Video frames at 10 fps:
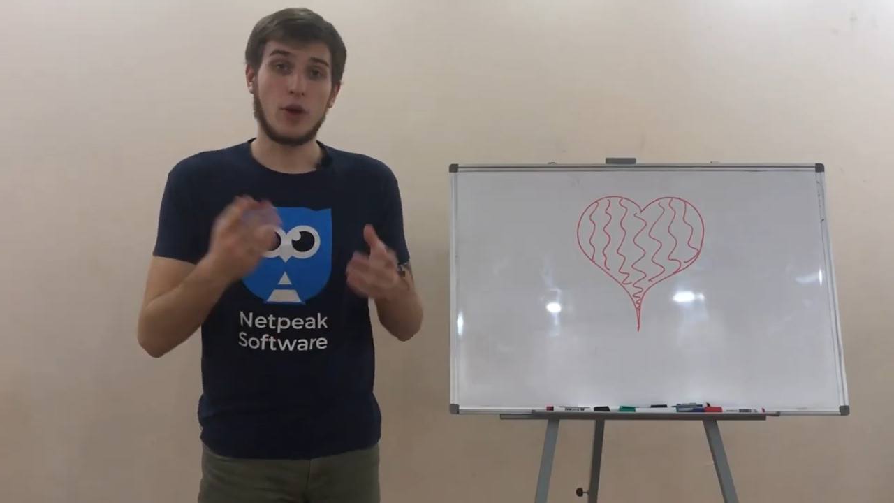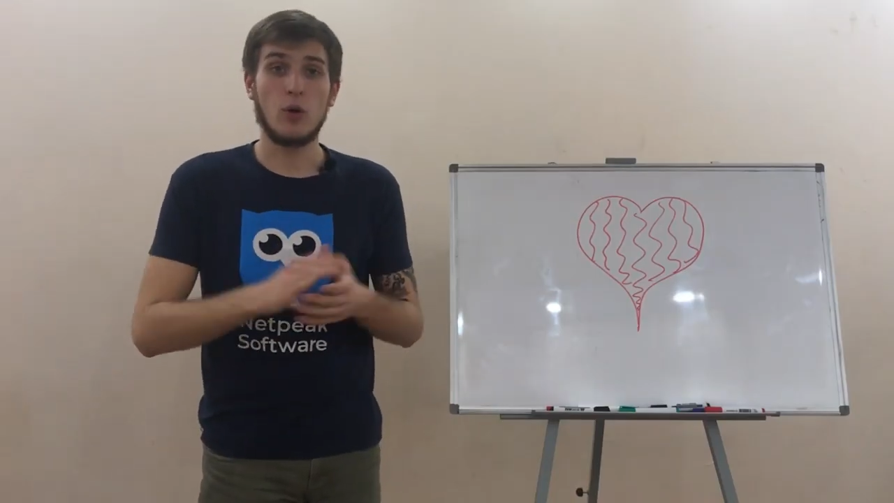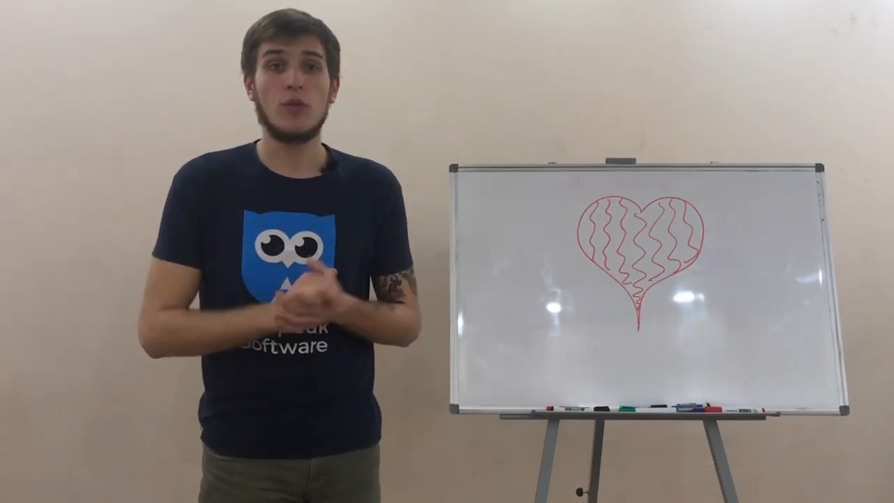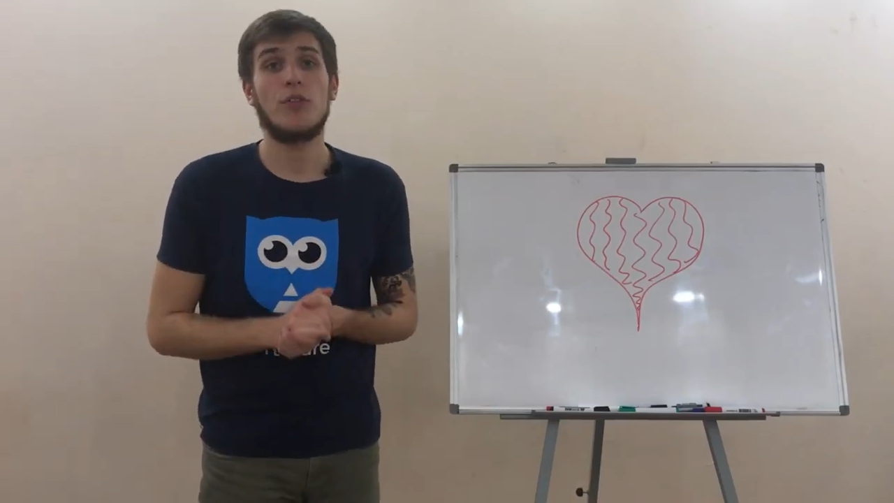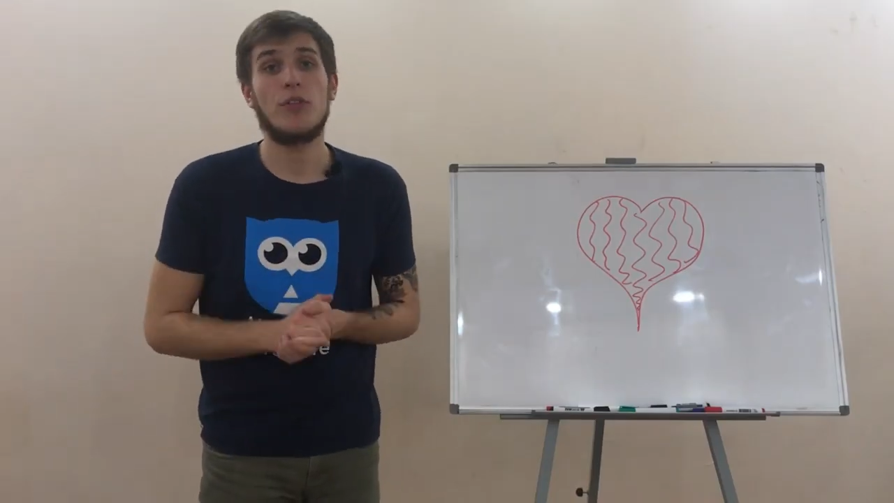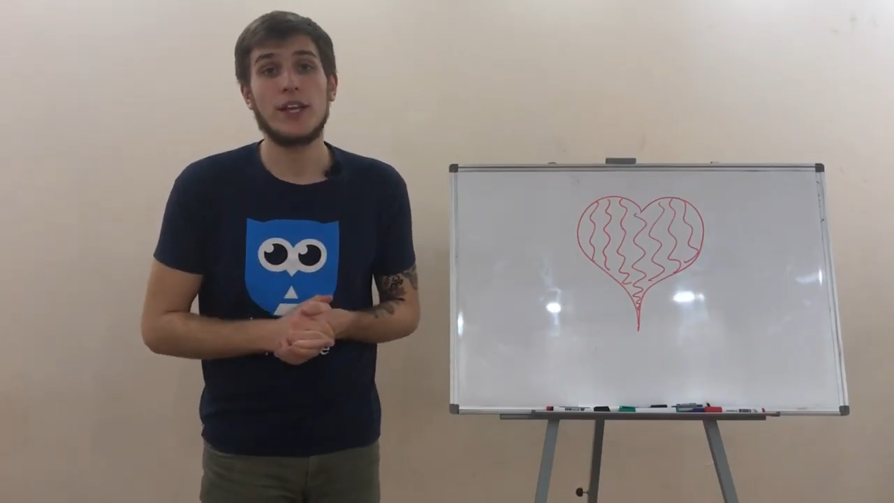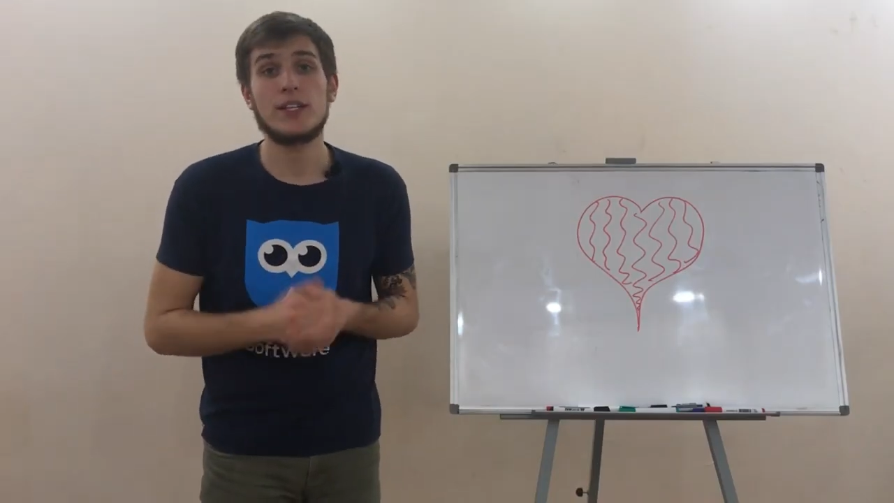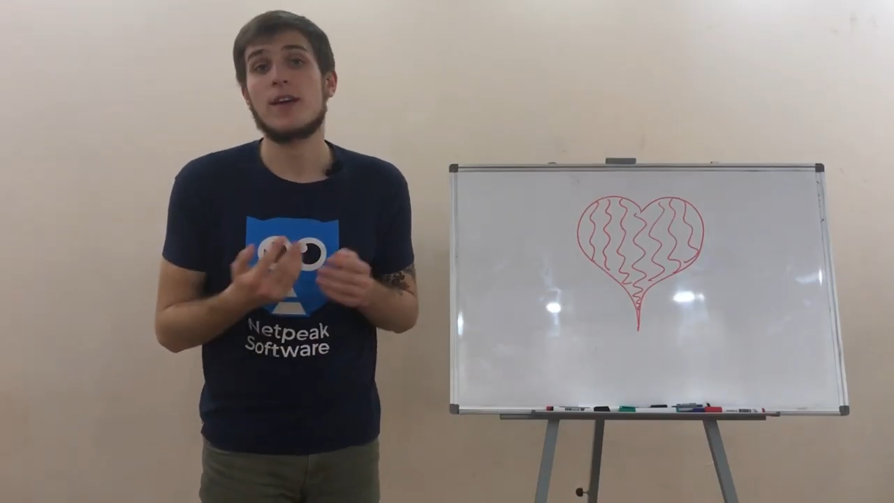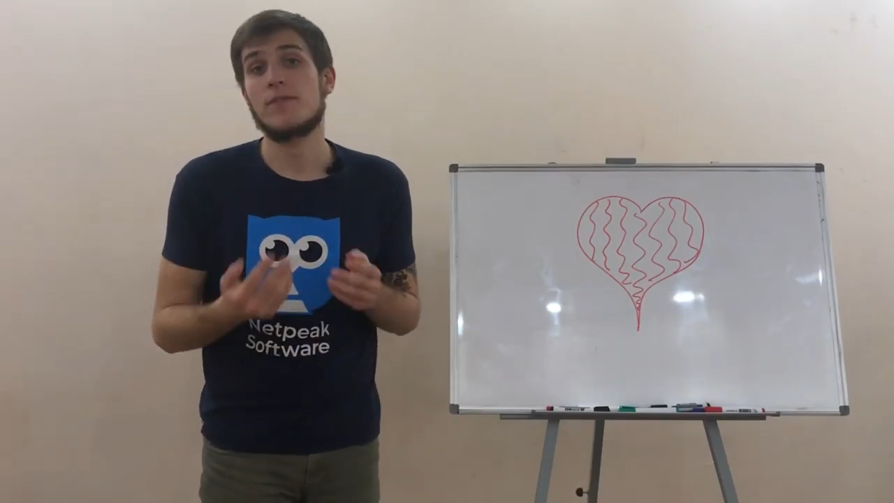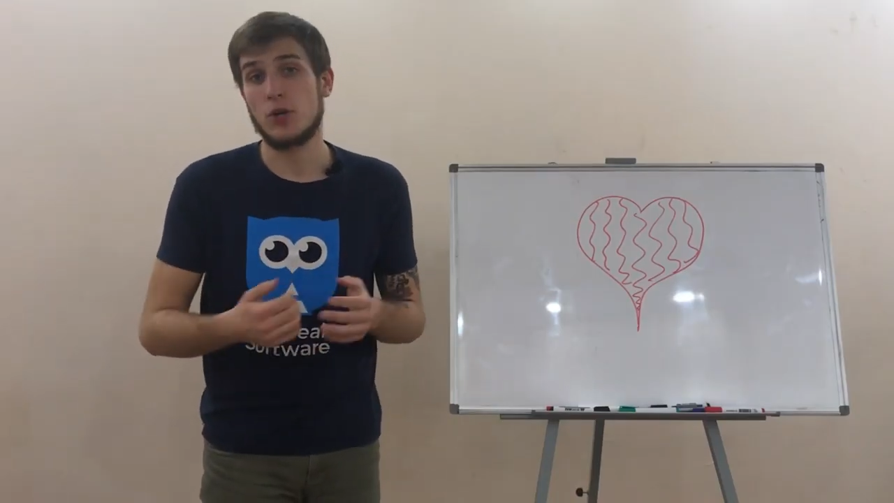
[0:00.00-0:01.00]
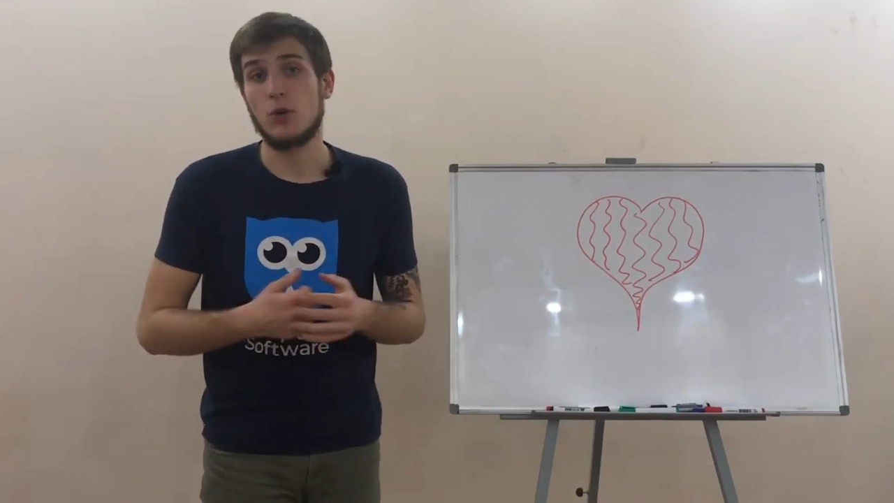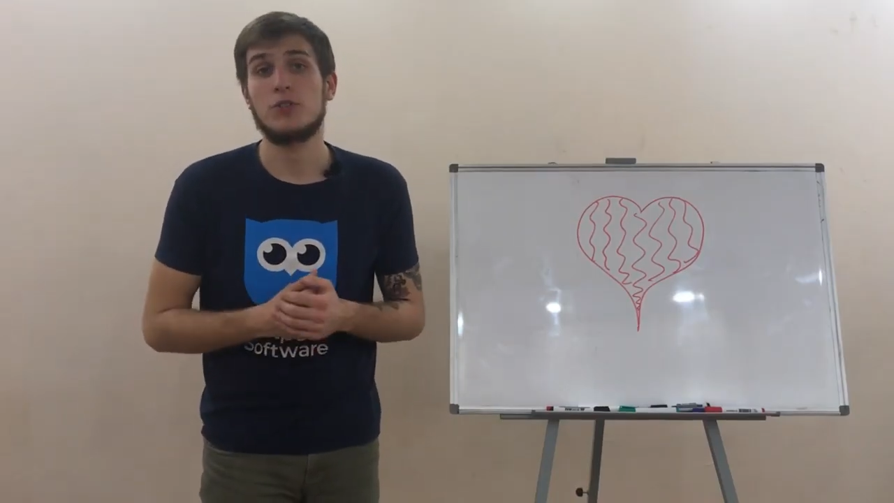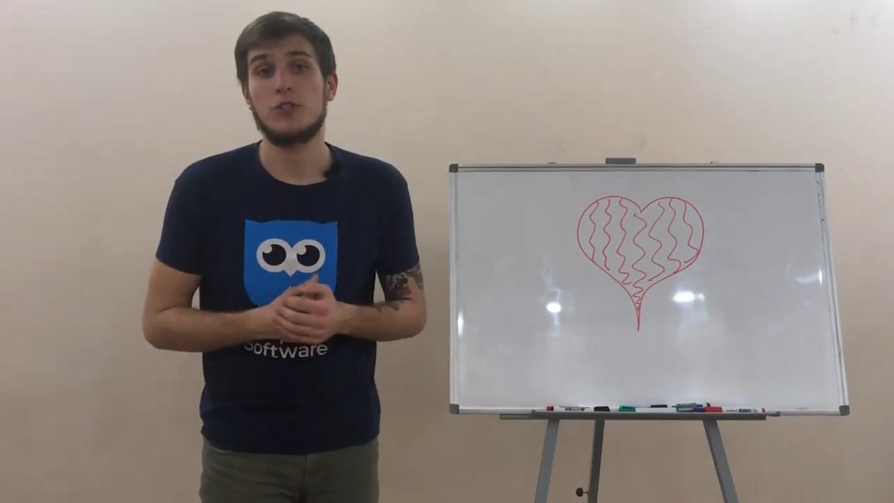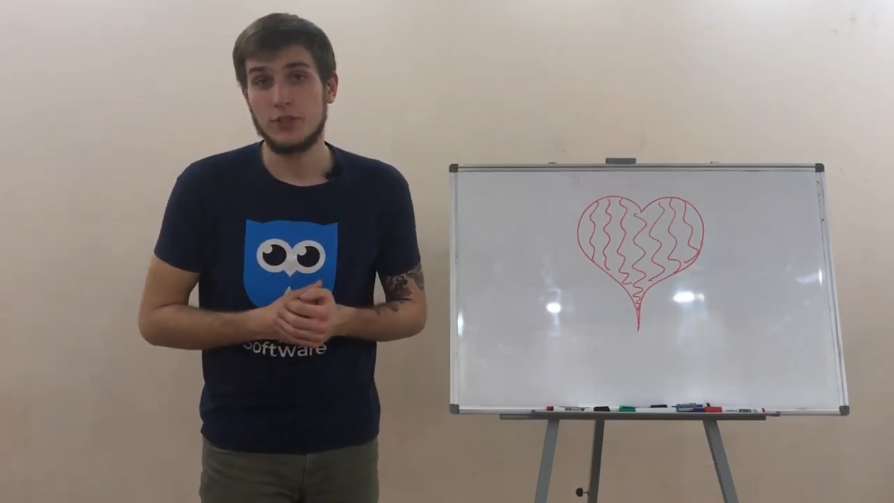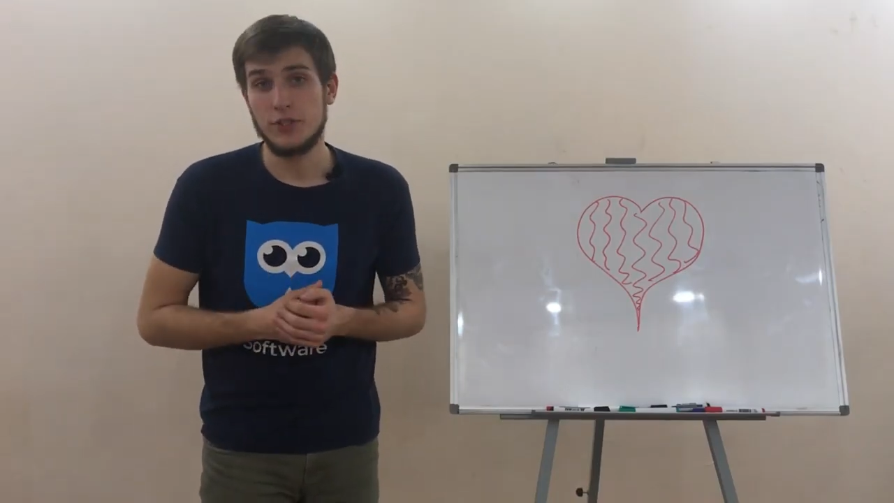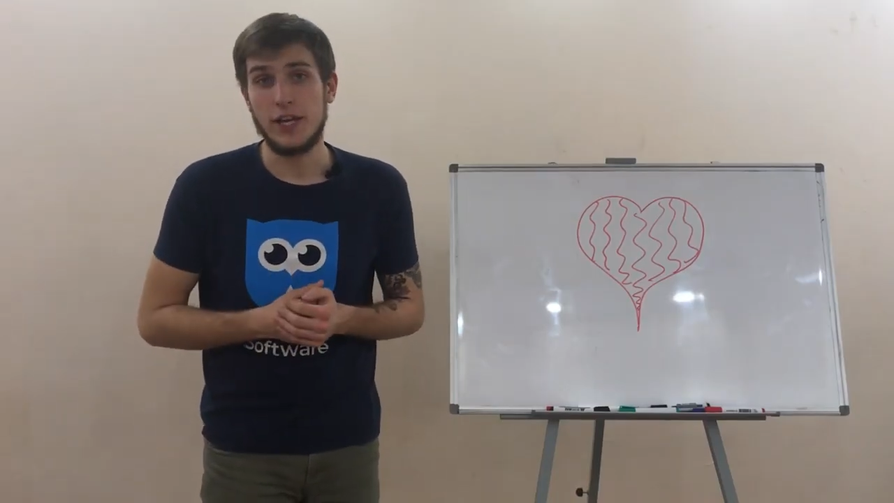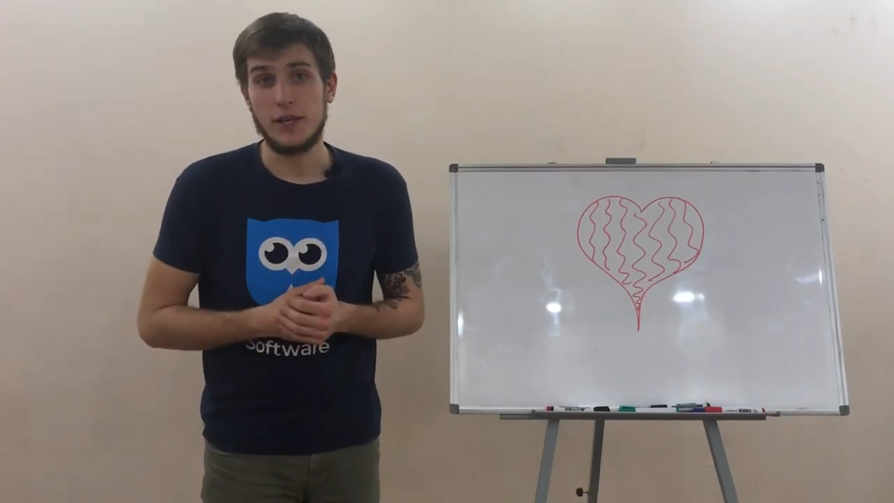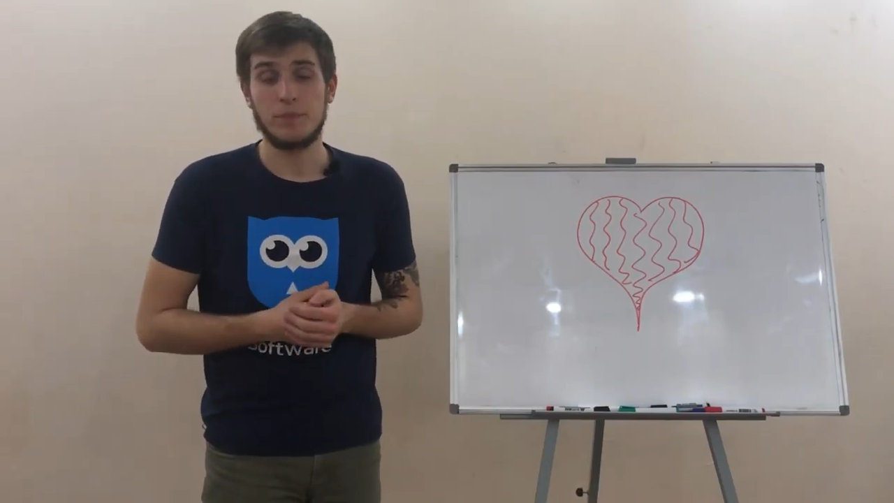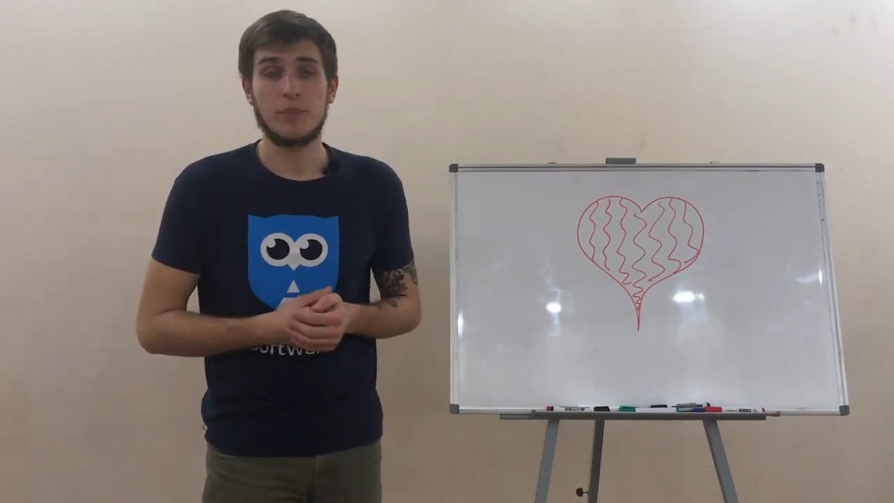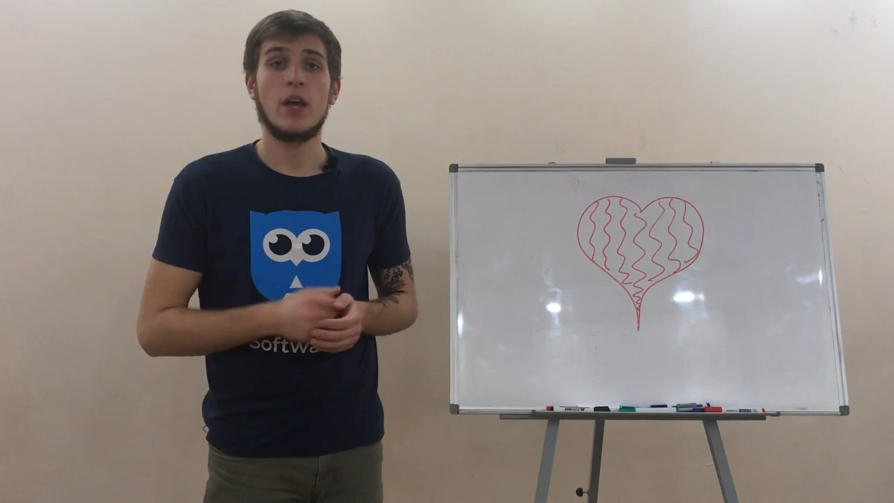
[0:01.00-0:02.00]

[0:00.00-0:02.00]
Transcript: all the things I've told you today.